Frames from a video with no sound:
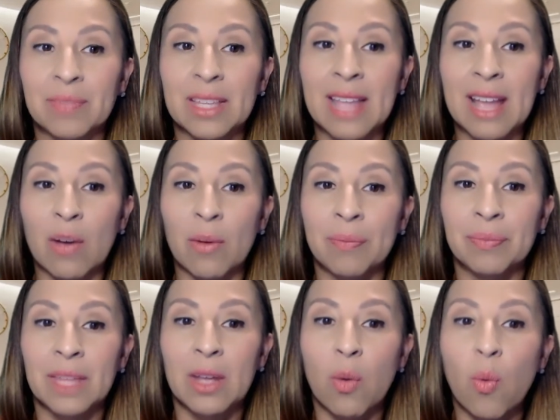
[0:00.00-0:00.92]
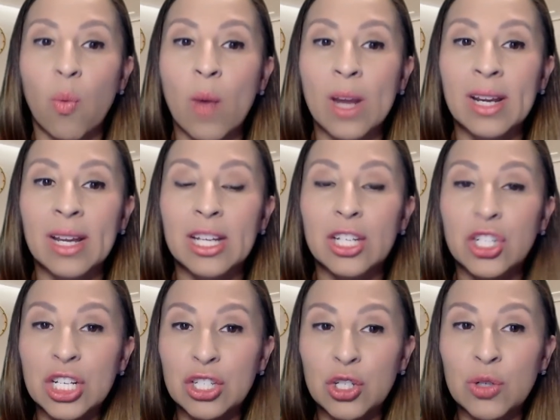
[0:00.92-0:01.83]
Now, when
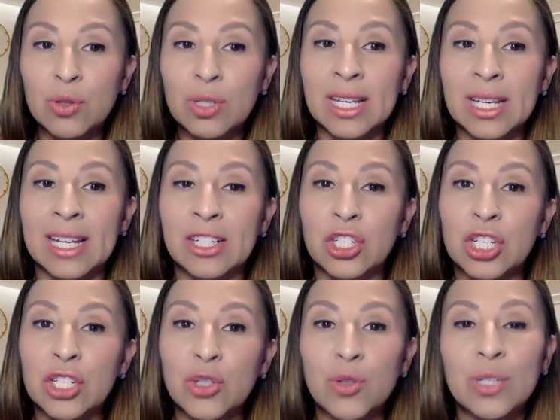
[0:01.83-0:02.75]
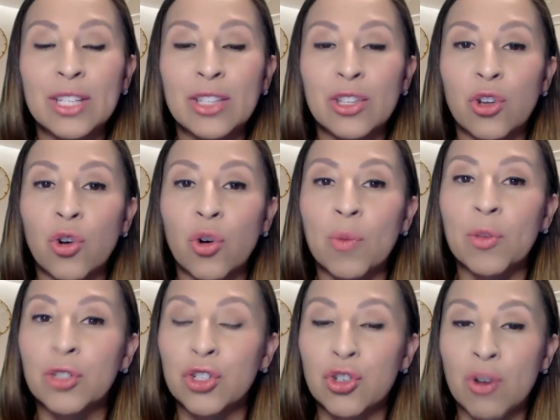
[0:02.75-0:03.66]
she's using it, she's using the
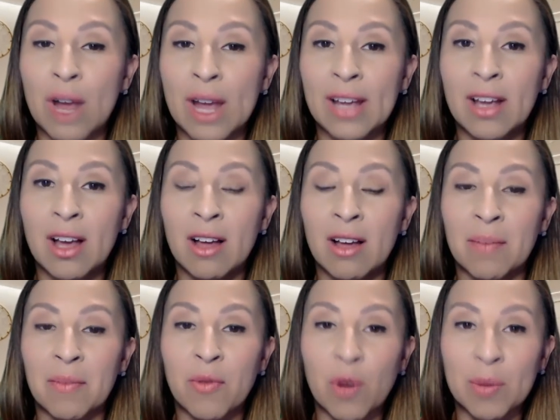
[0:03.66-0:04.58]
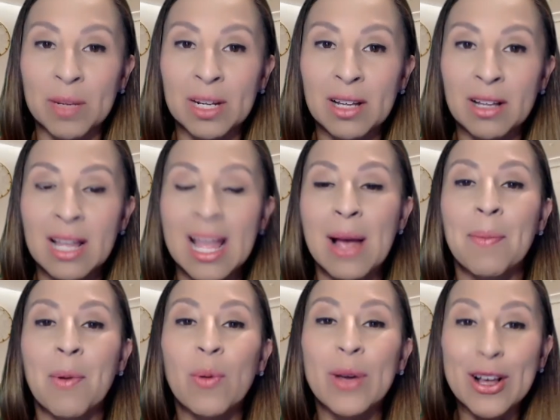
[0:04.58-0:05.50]
normal to dry formula,
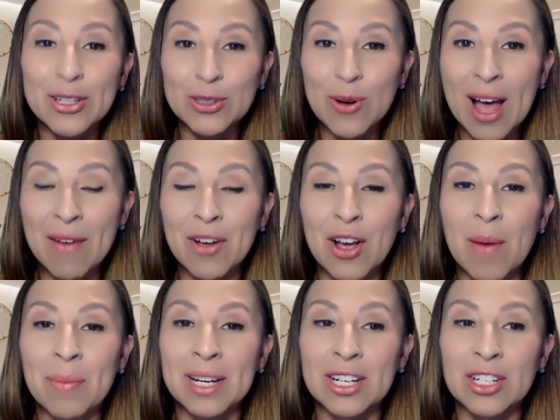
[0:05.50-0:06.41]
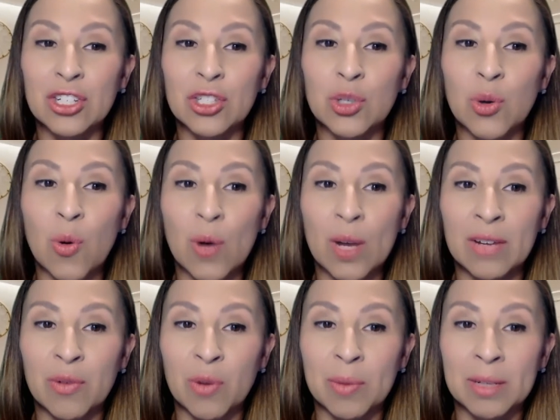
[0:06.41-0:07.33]
but we also have a combination to
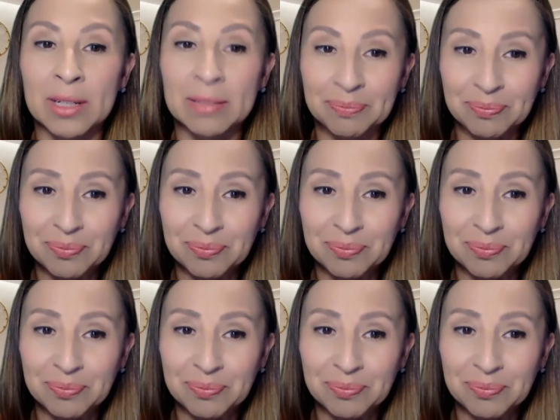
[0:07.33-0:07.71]
oily formula.